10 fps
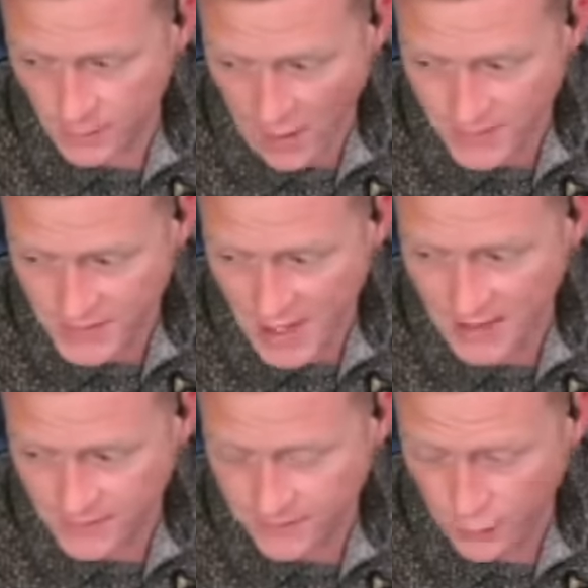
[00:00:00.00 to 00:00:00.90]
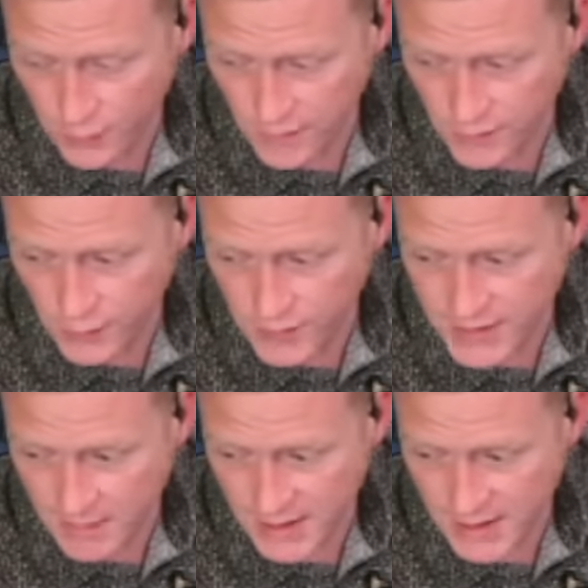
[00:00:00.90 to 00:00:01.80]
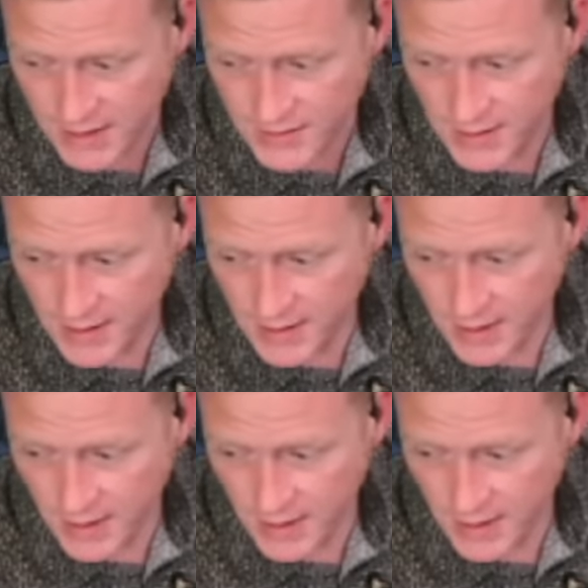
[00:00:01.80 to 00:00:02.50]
website for Illinois State Police